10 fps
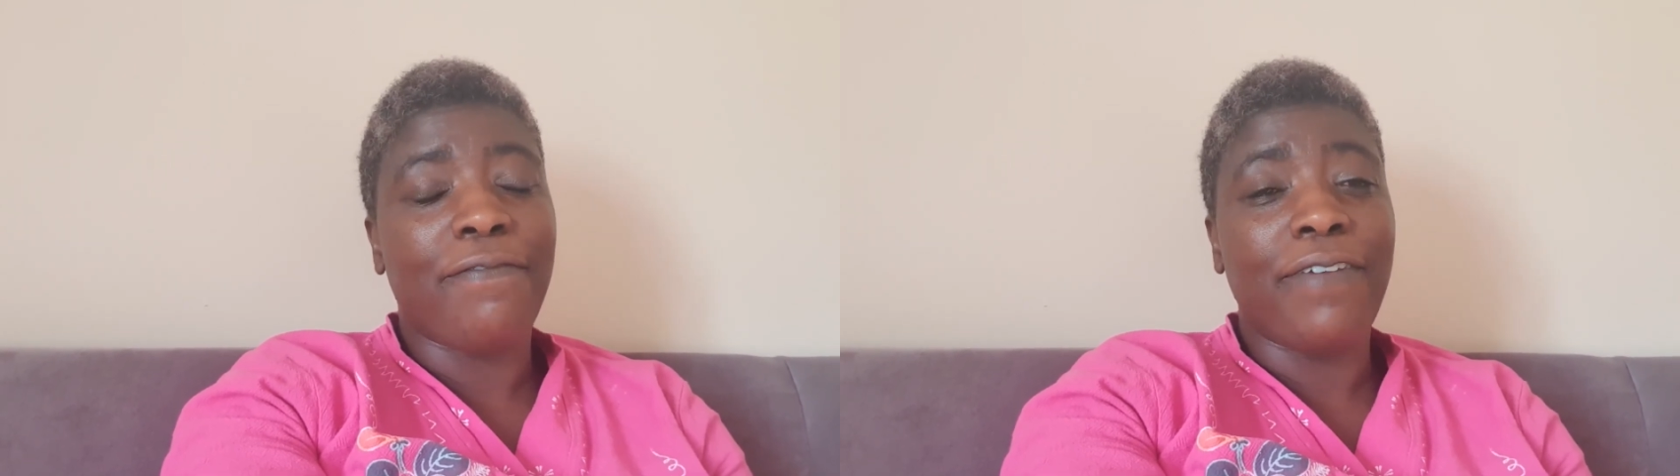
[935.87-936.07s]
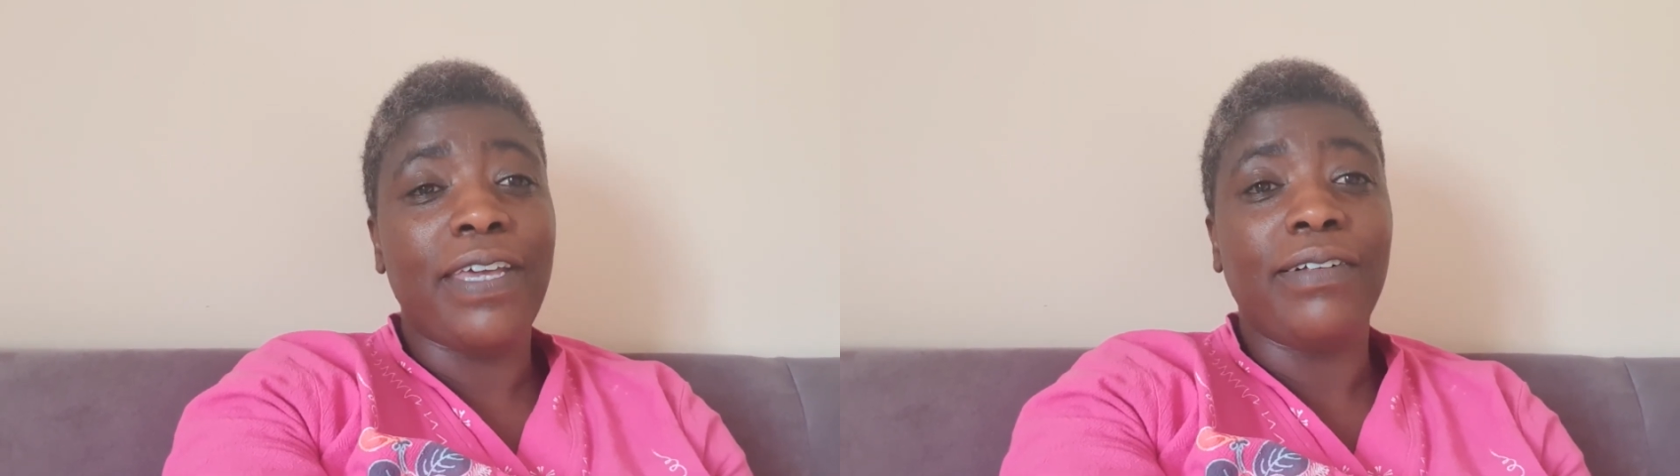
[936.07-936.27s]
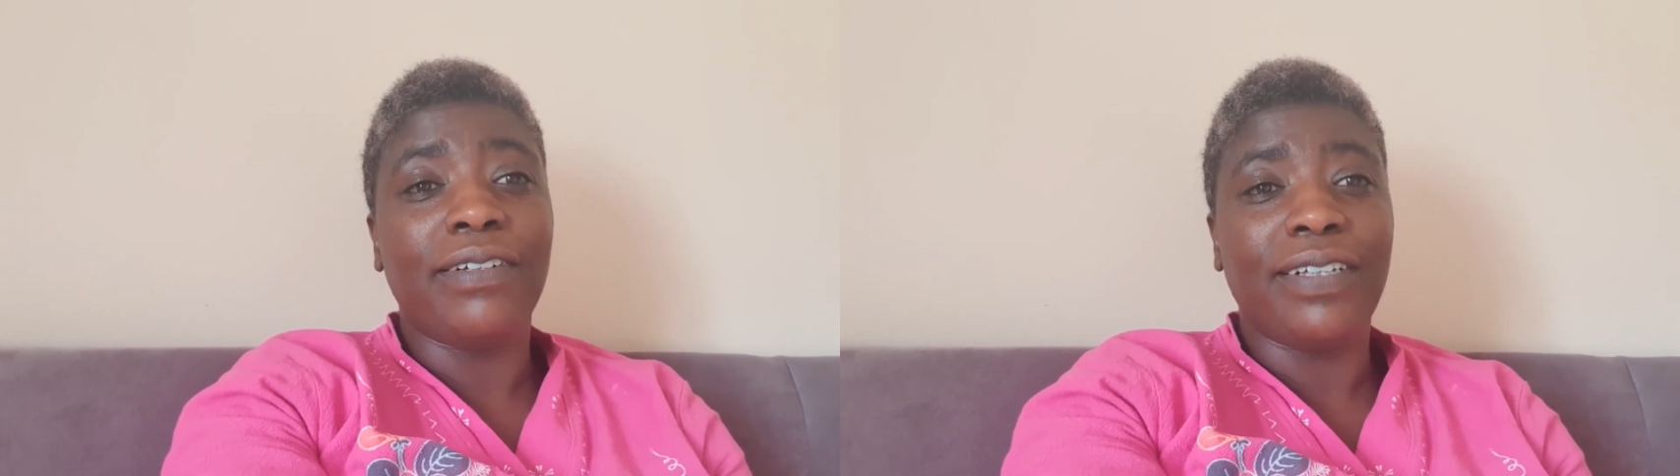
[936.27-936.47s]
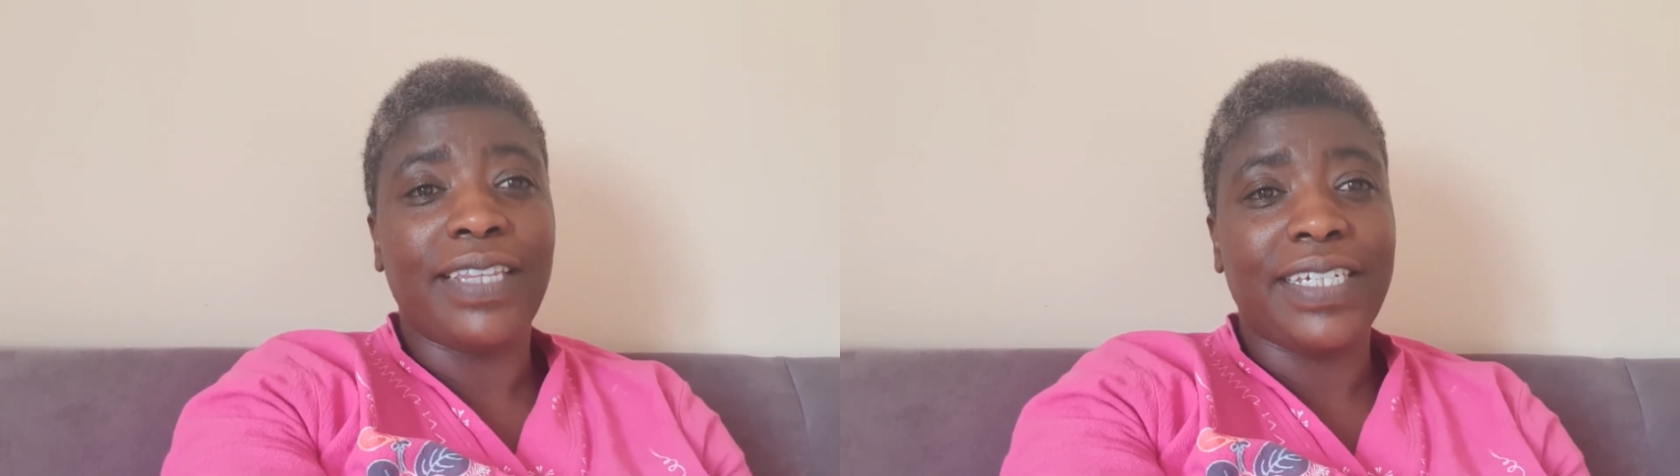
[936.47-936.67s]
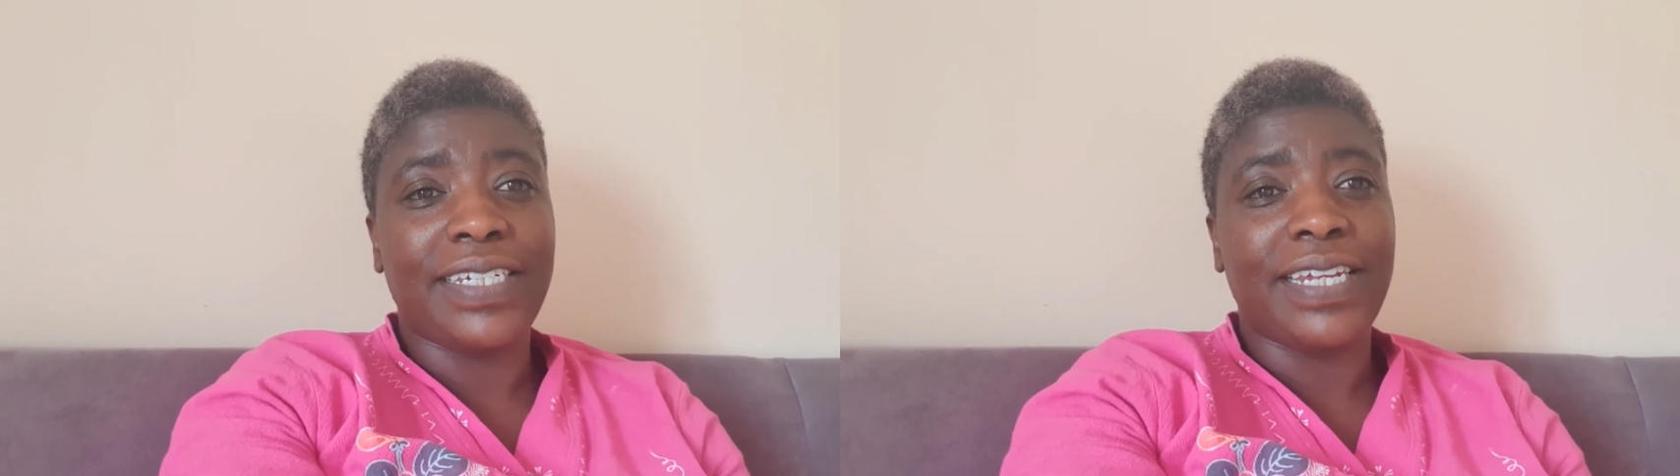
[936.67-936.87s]
feel
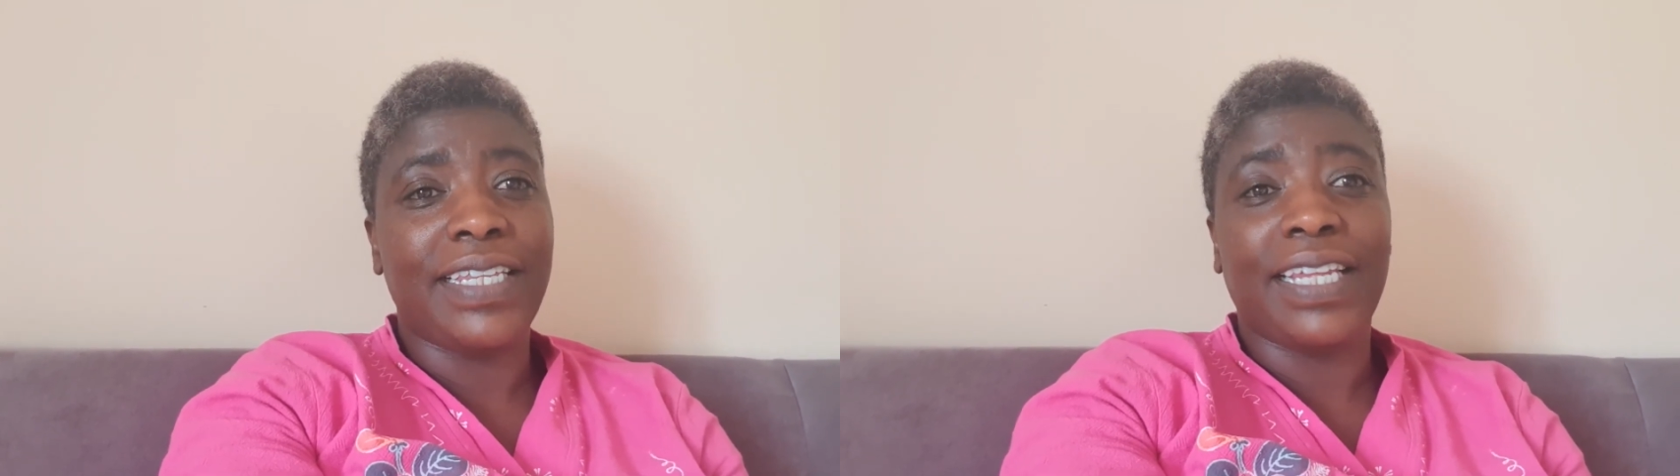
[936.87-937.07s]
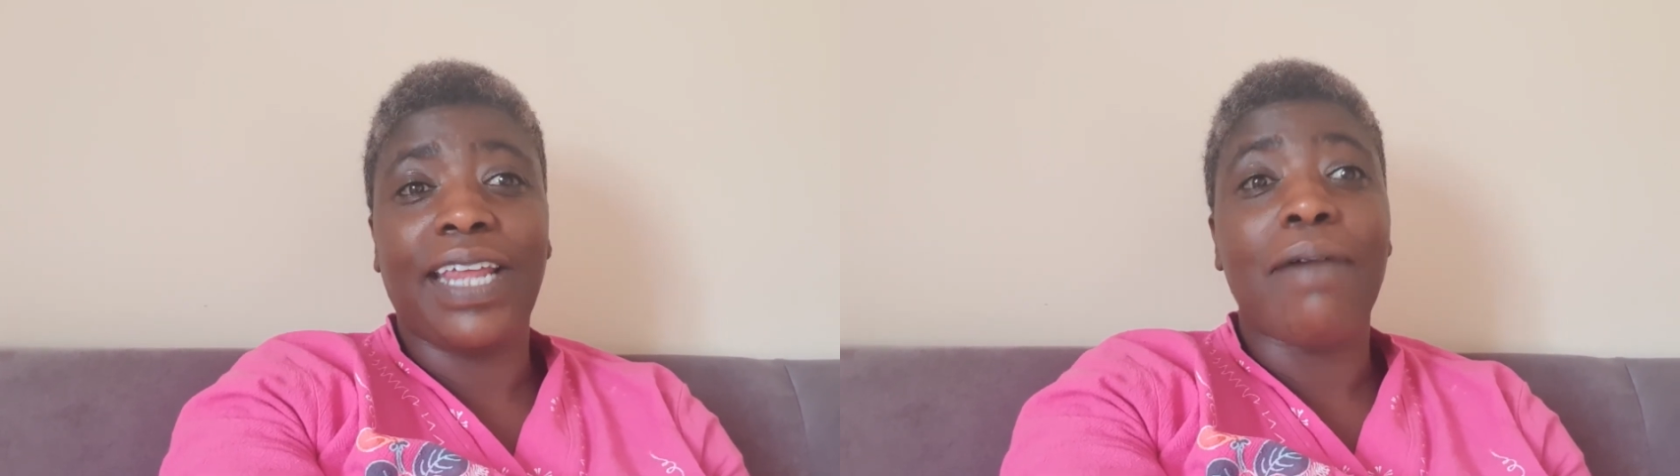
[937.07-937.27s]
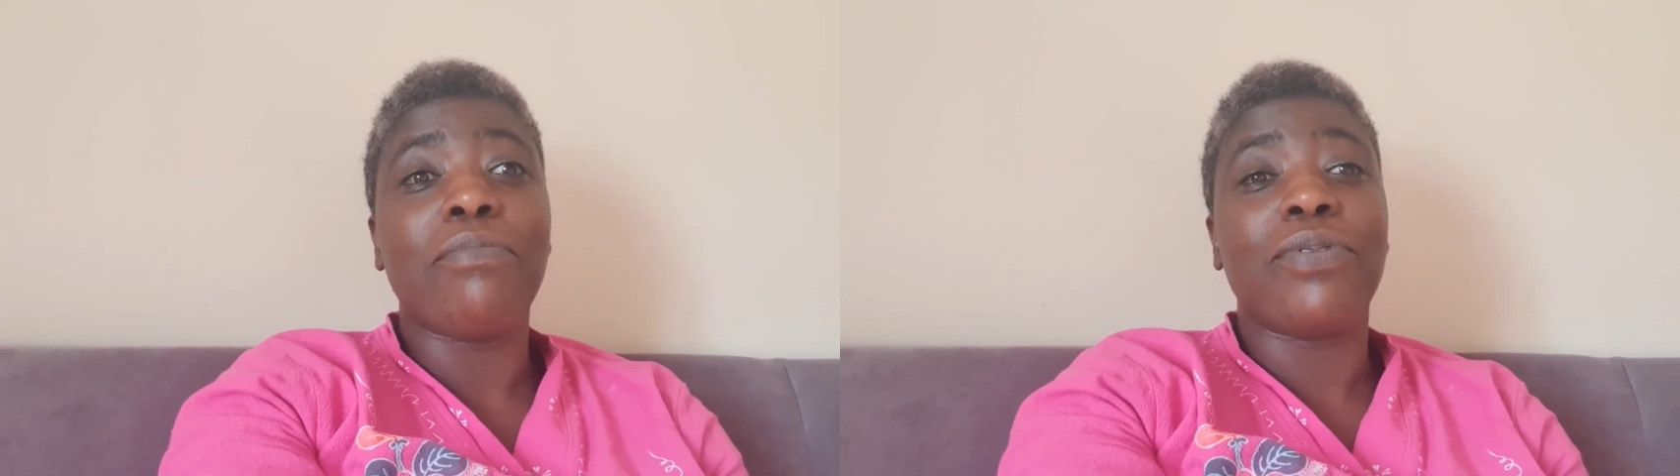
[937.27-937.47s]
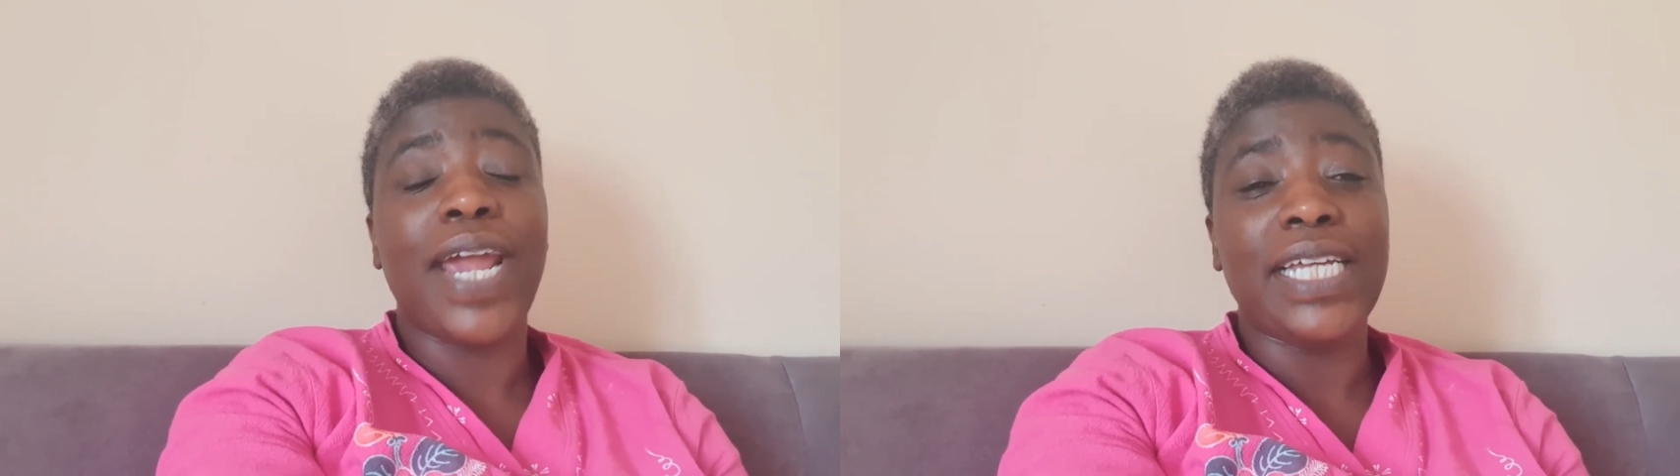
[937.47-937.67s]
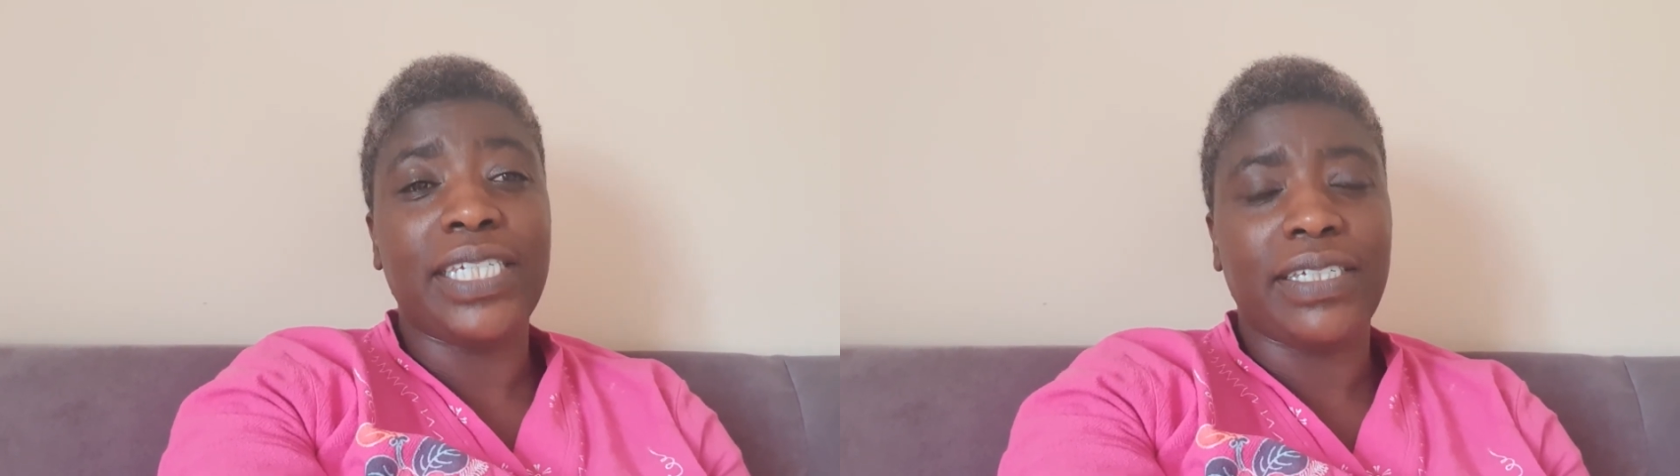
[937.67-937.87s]
that I am
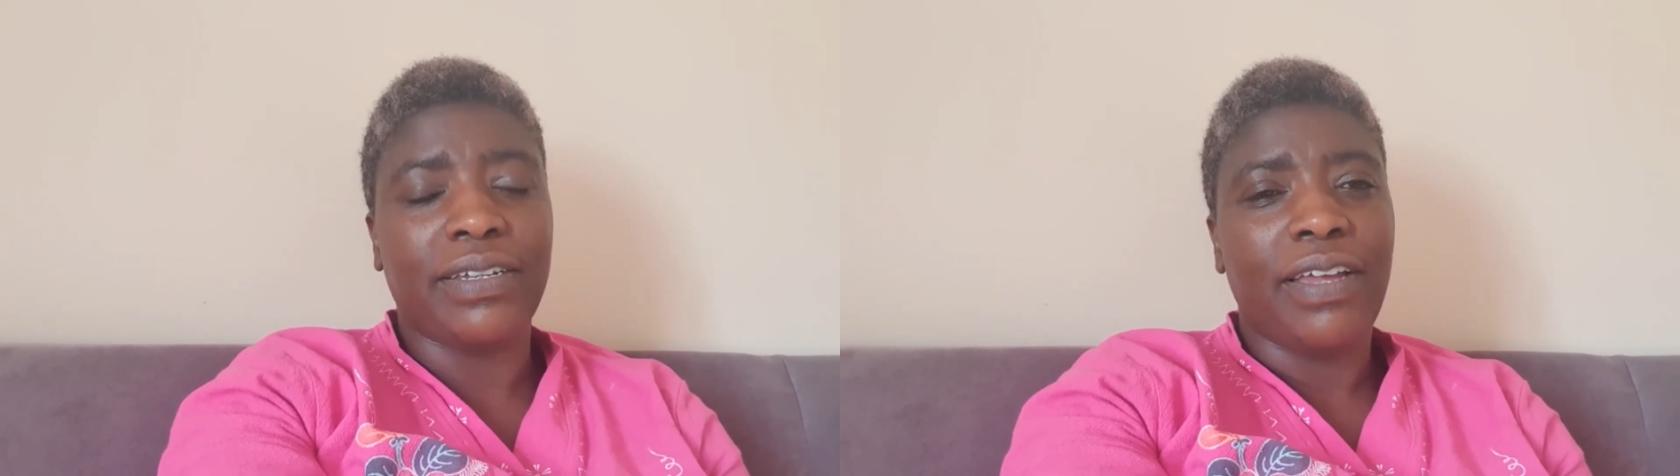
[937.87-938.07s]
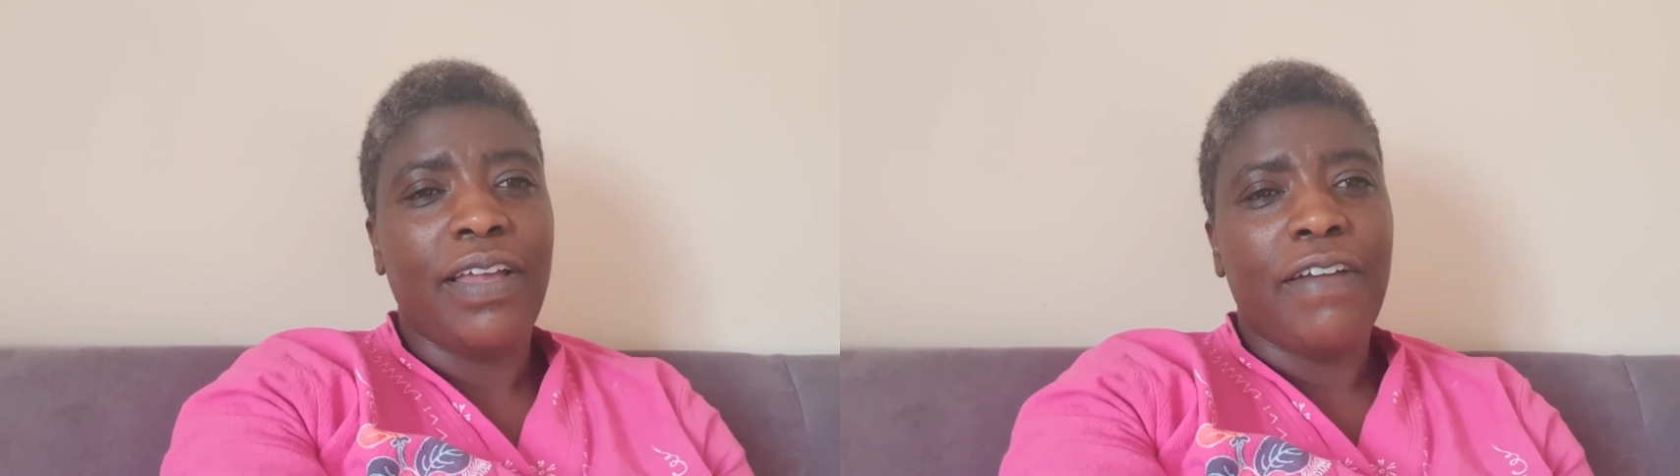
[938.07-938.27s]
ready